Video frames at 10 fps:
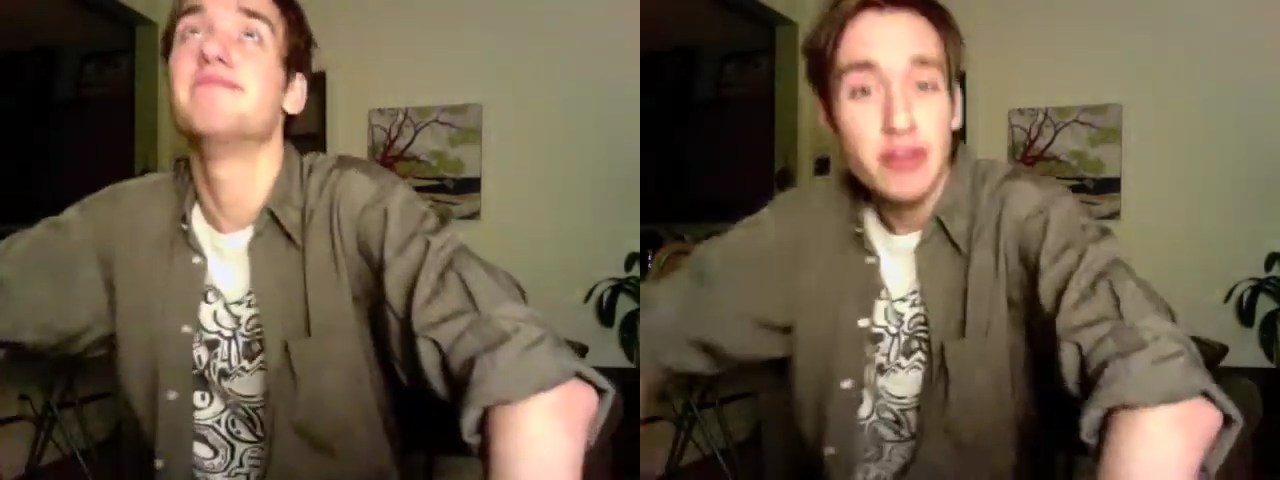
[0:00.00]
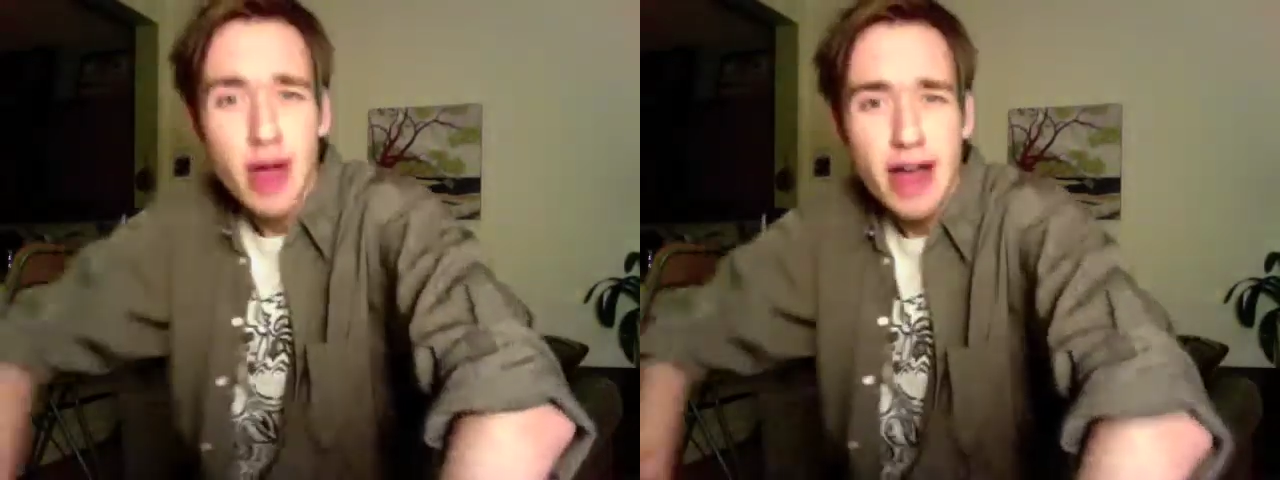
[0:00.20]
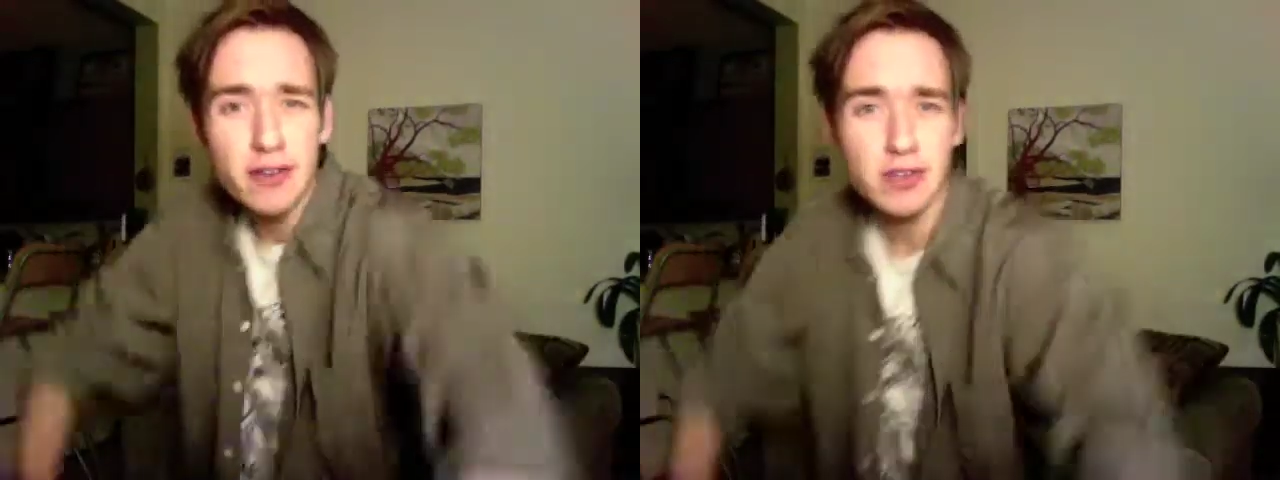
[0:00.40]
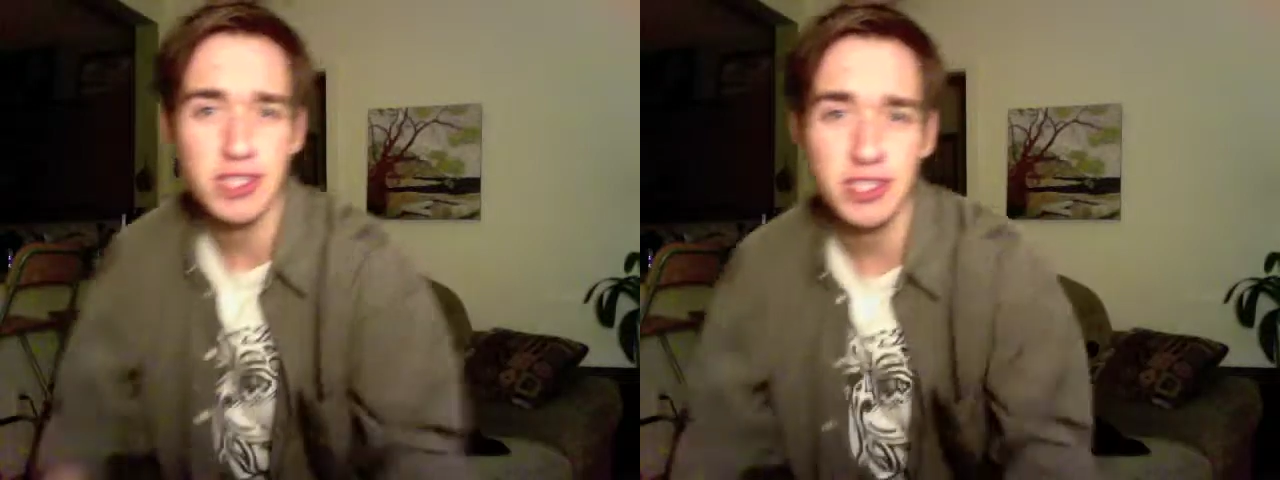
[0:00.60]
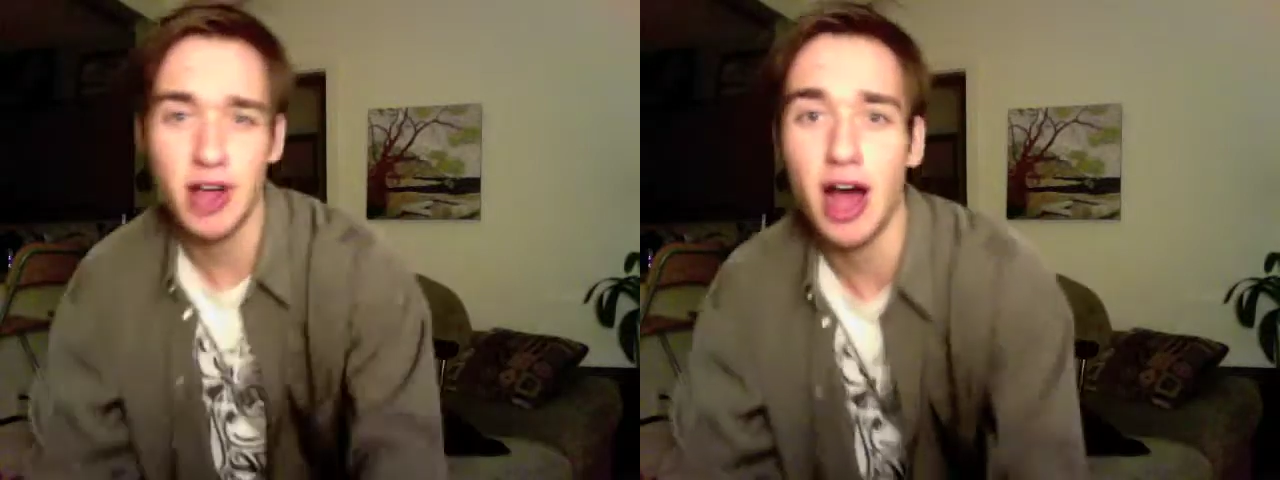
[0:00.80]
Ever
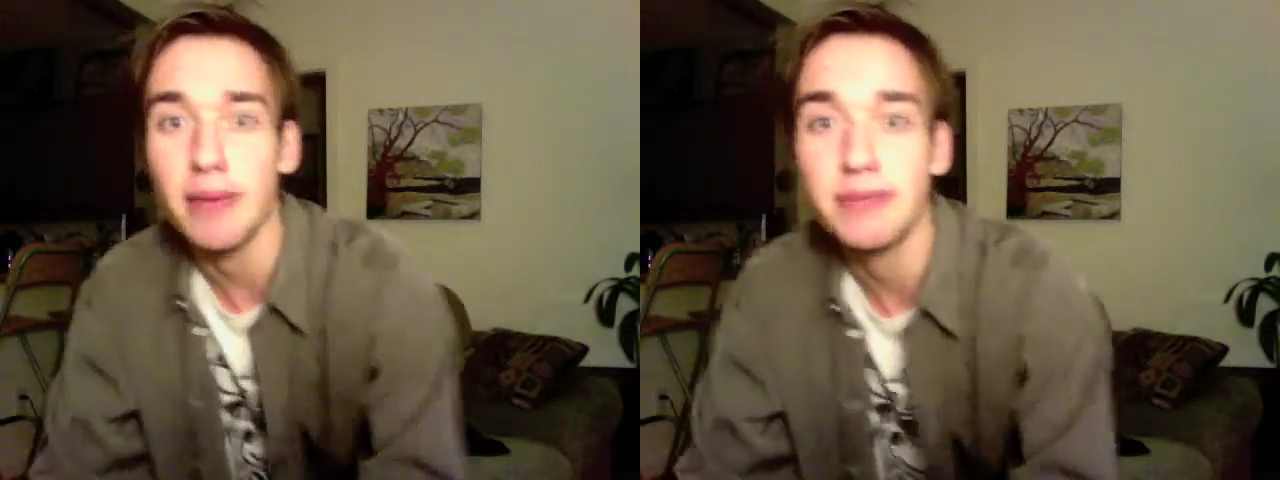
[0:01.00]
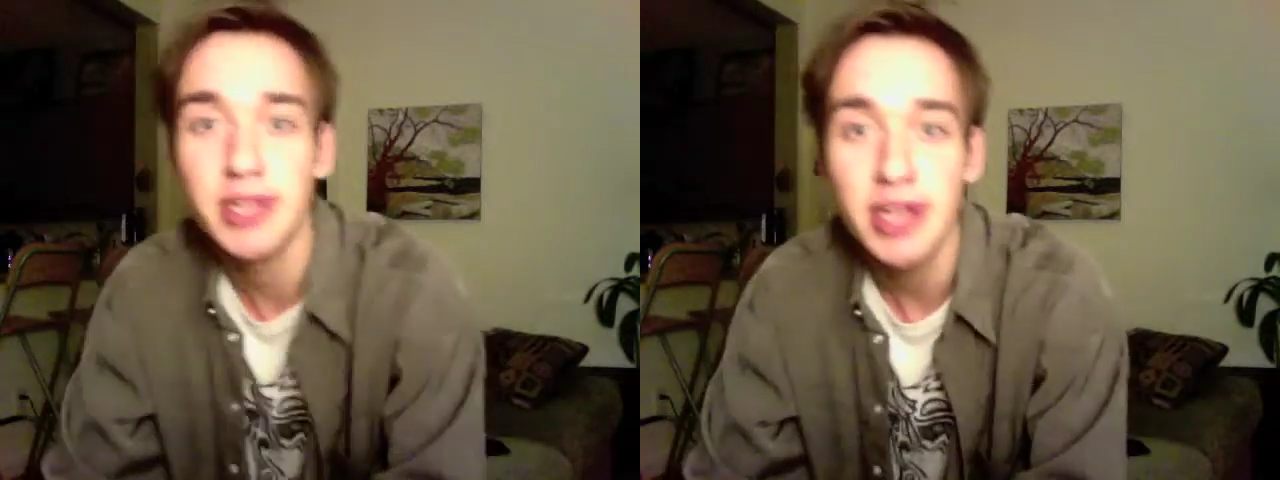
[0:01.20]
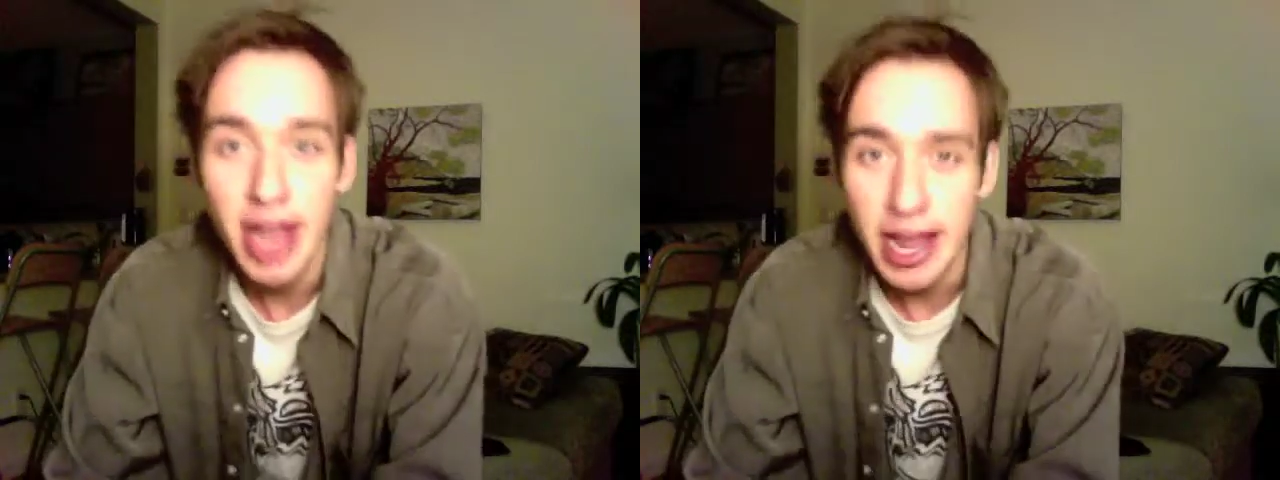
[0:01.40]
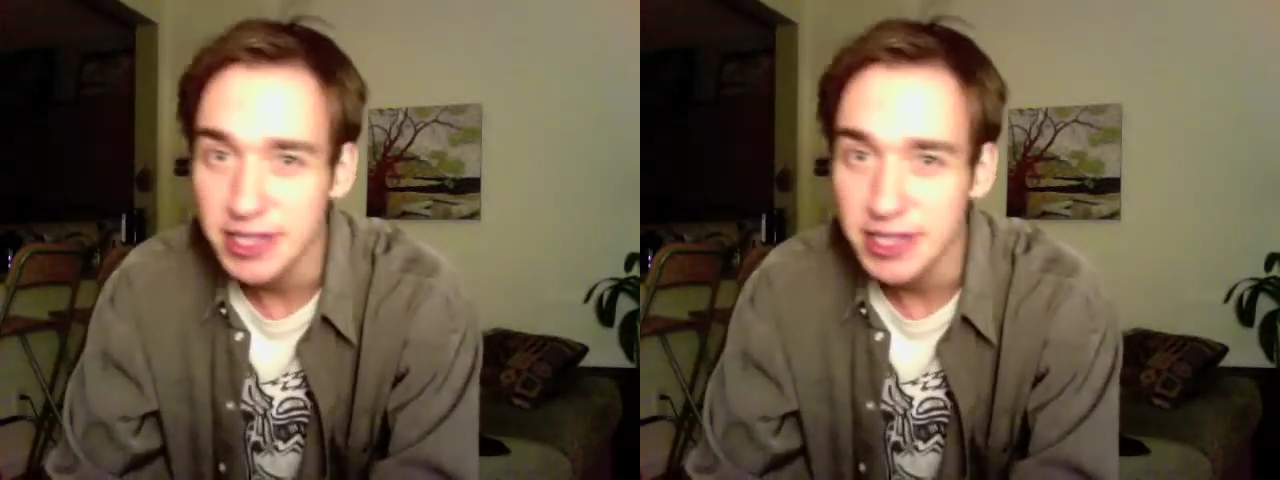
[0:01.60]
stopped and